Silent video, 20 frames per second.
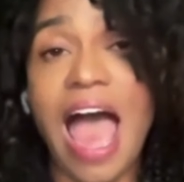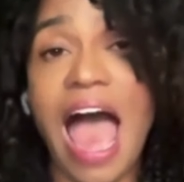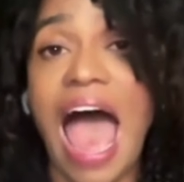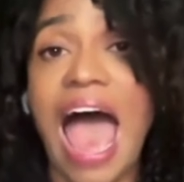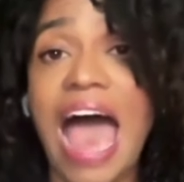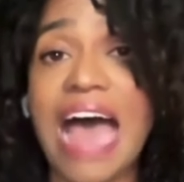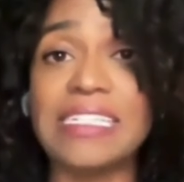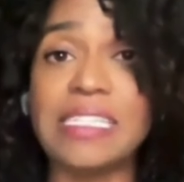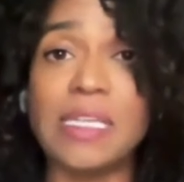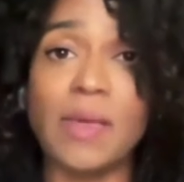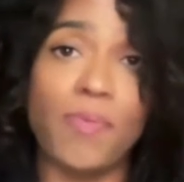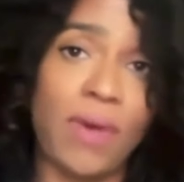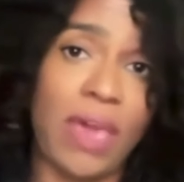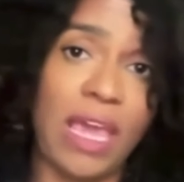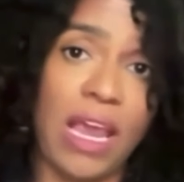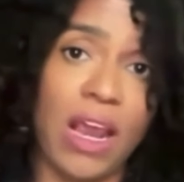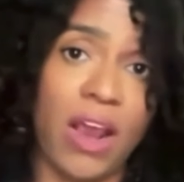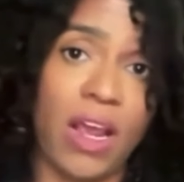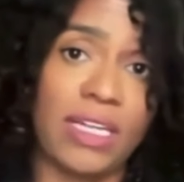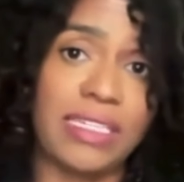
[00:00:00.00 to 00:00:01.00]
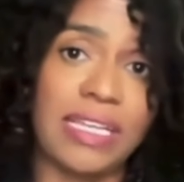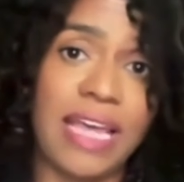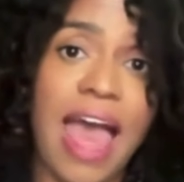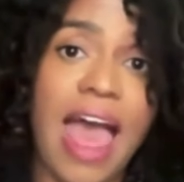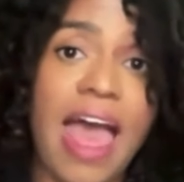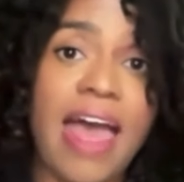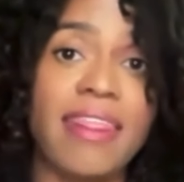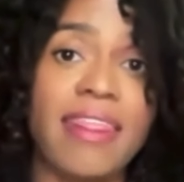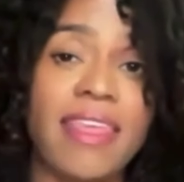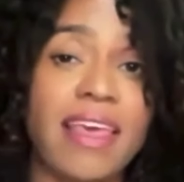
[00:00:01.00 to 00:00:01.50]
As a parent,
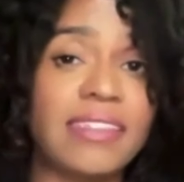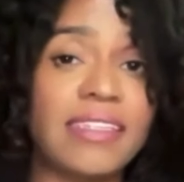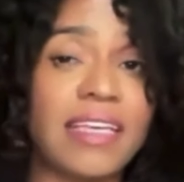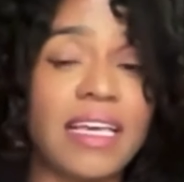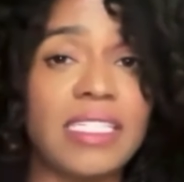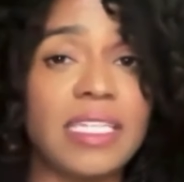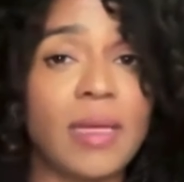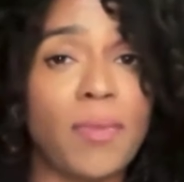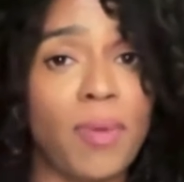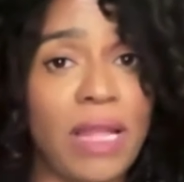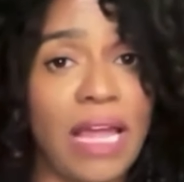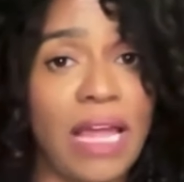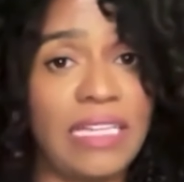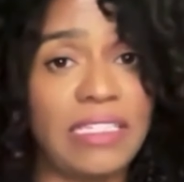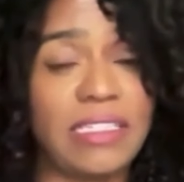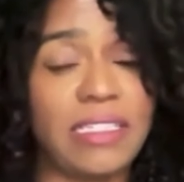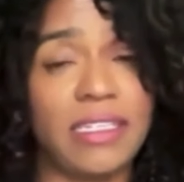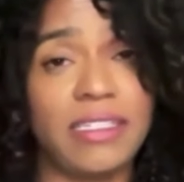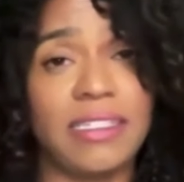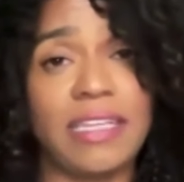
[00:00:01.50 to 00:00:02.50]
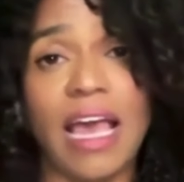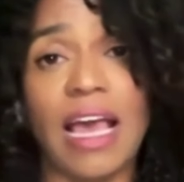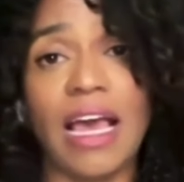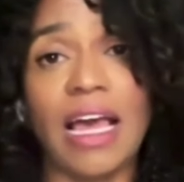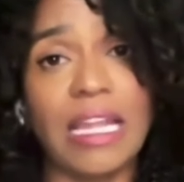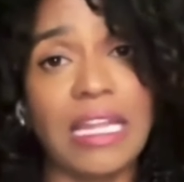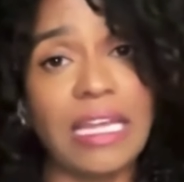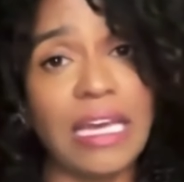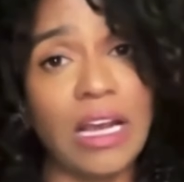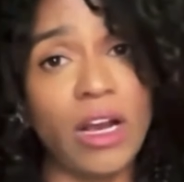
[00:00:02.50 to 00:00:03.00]
this is a place to set
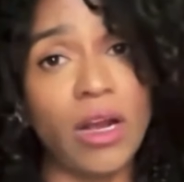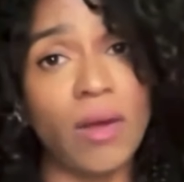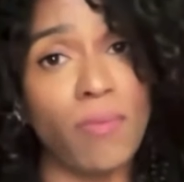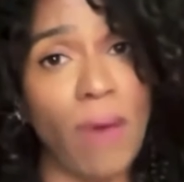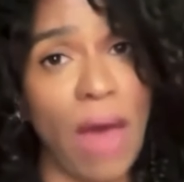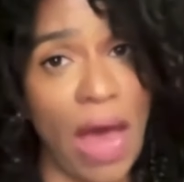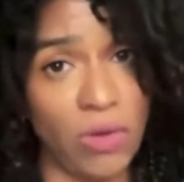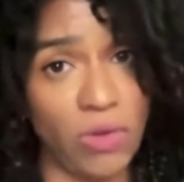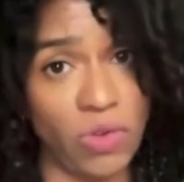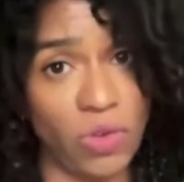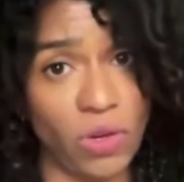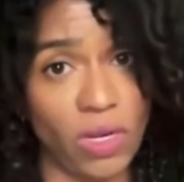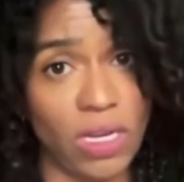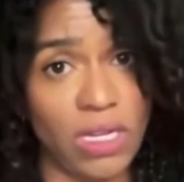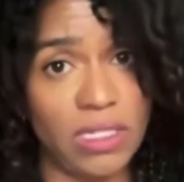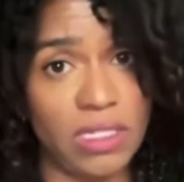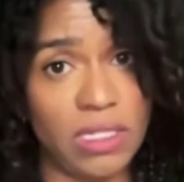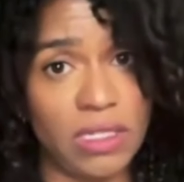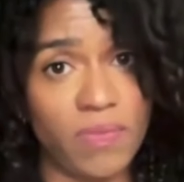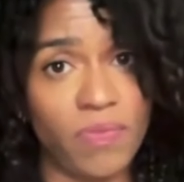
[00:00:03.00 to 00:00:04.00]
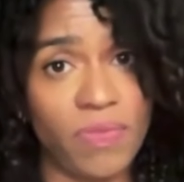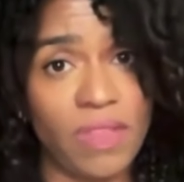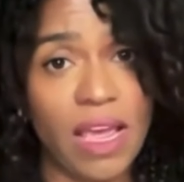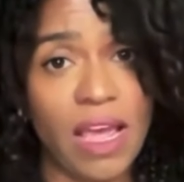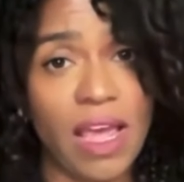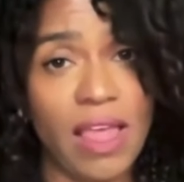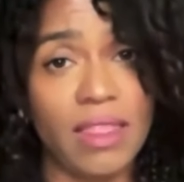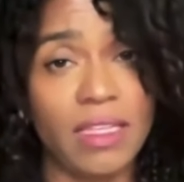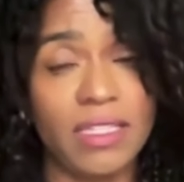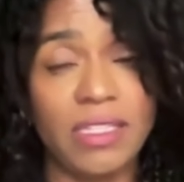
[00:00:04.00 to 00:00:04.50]
clear boundaries.
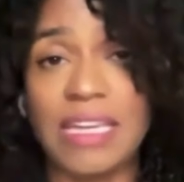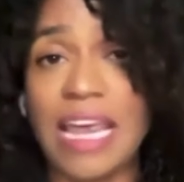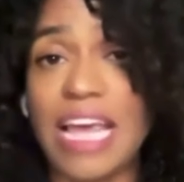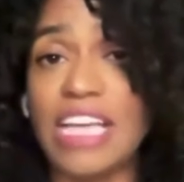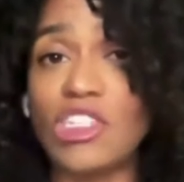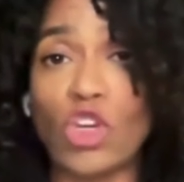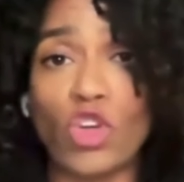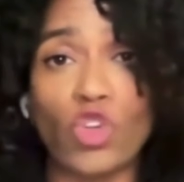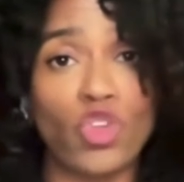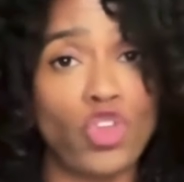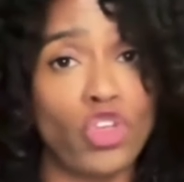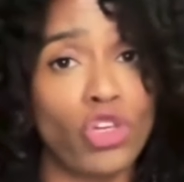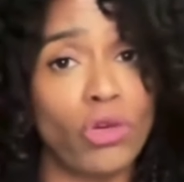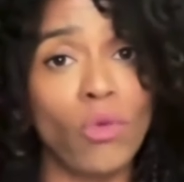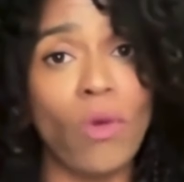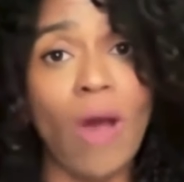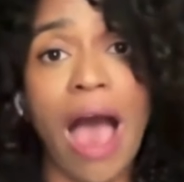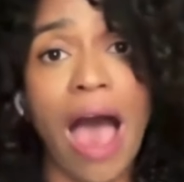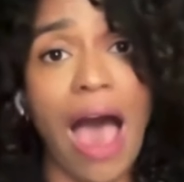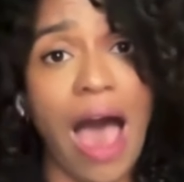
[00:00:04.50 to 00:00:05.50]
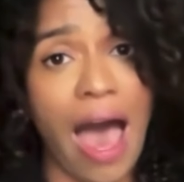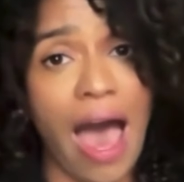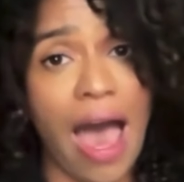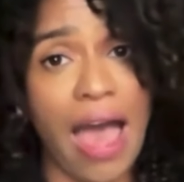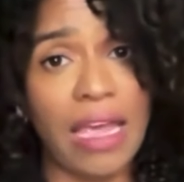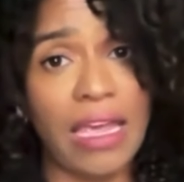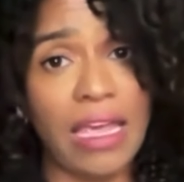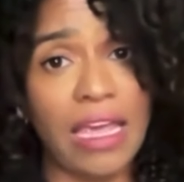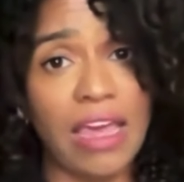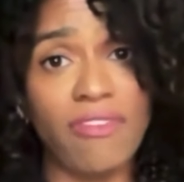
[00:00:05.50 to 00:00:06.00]
The stakes are too
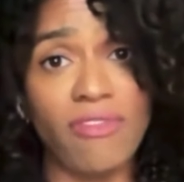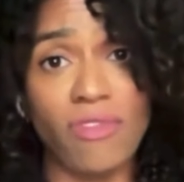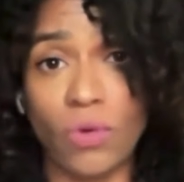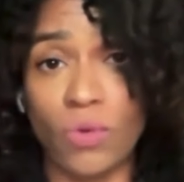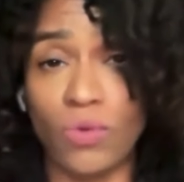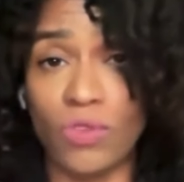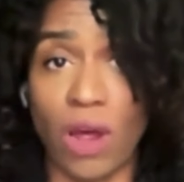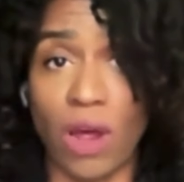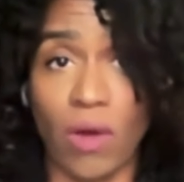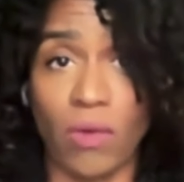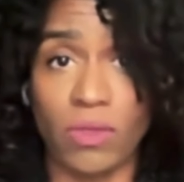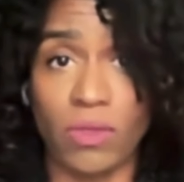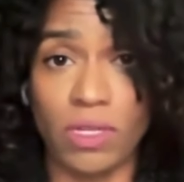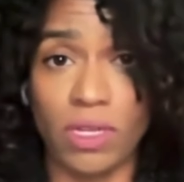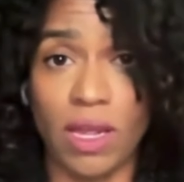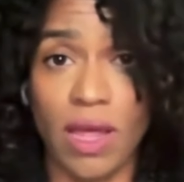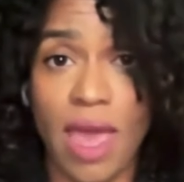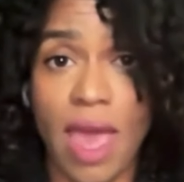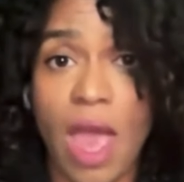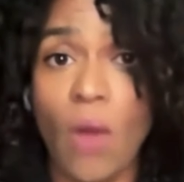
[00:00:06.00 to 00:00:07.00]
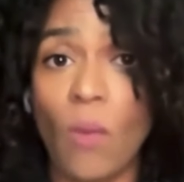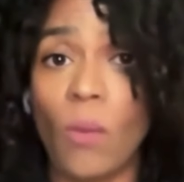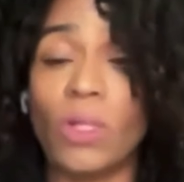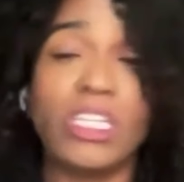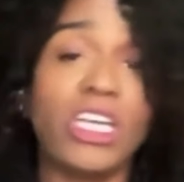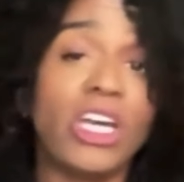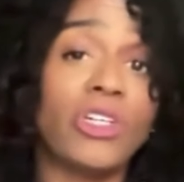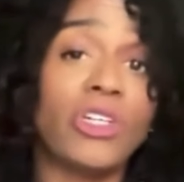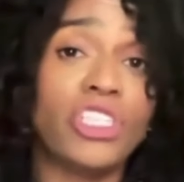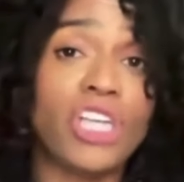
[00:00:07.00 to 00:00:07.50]
high if you don't.
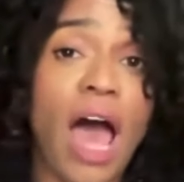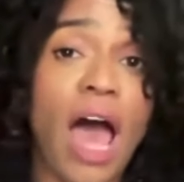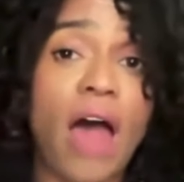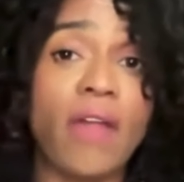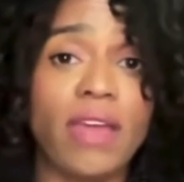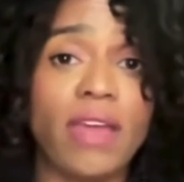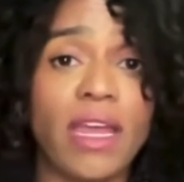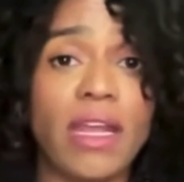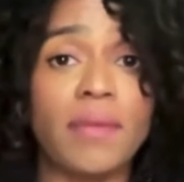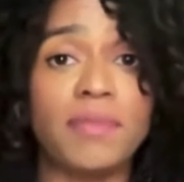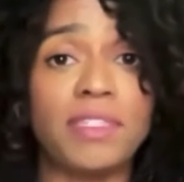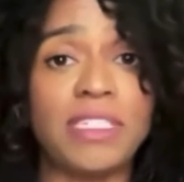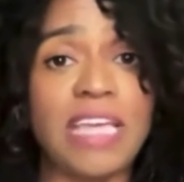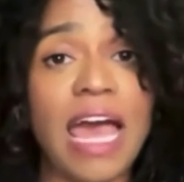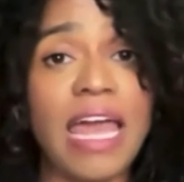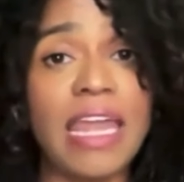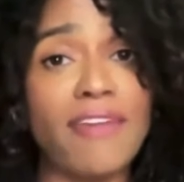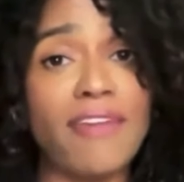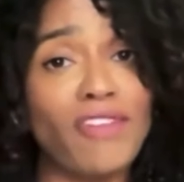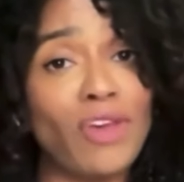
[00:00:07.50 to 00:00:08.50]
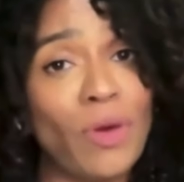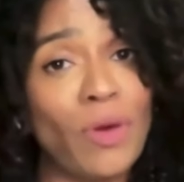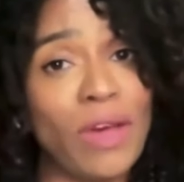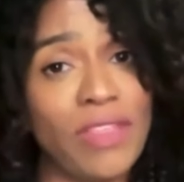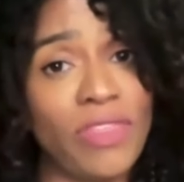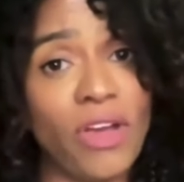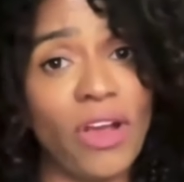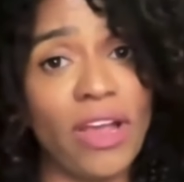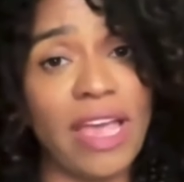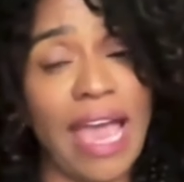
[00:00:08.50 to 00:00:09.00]
Will your child get upset if you
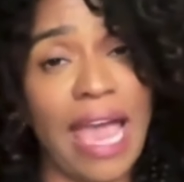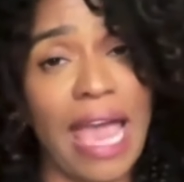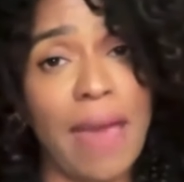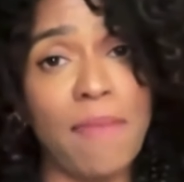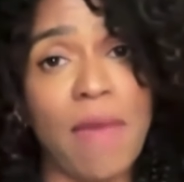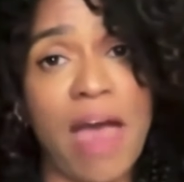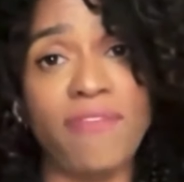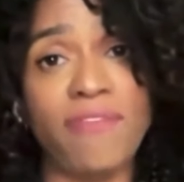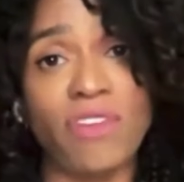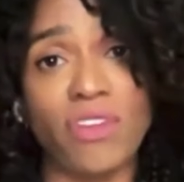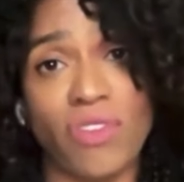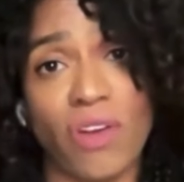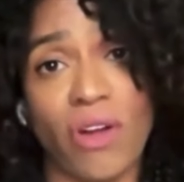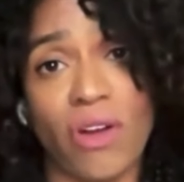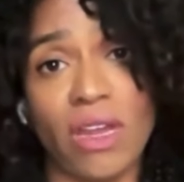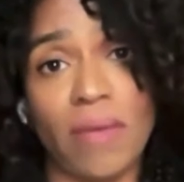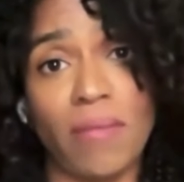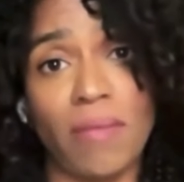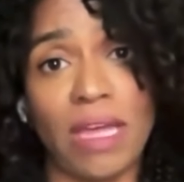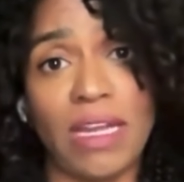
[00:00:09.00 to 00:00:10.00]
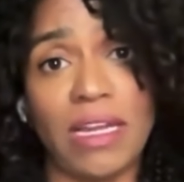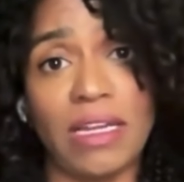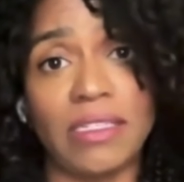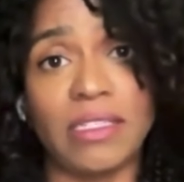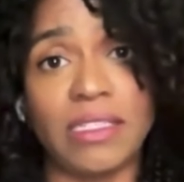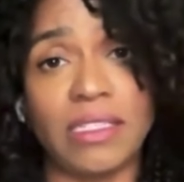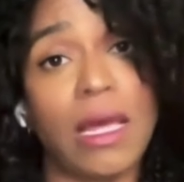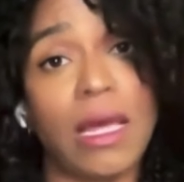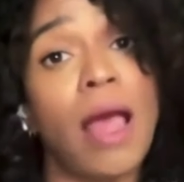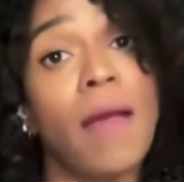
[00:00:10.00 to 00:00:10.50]
end their game after 30
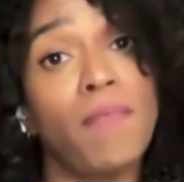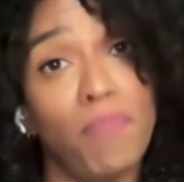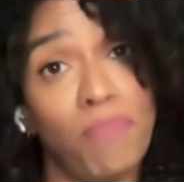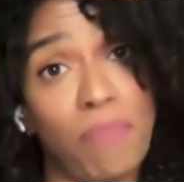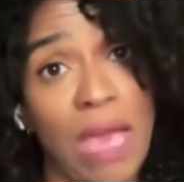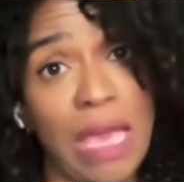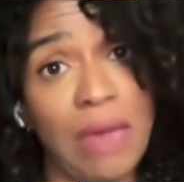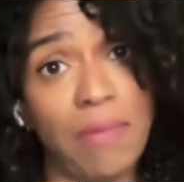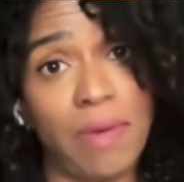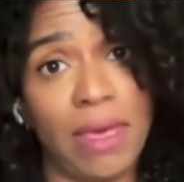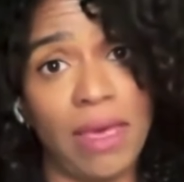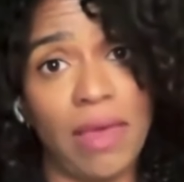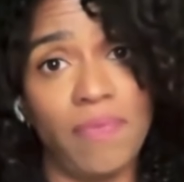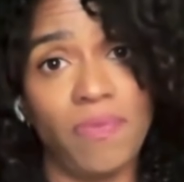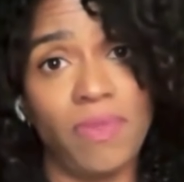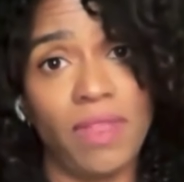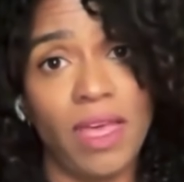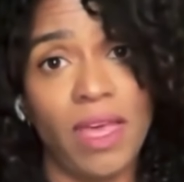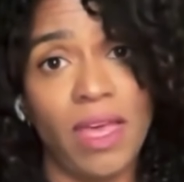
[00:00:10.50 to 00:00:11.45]
minutes? Maybe.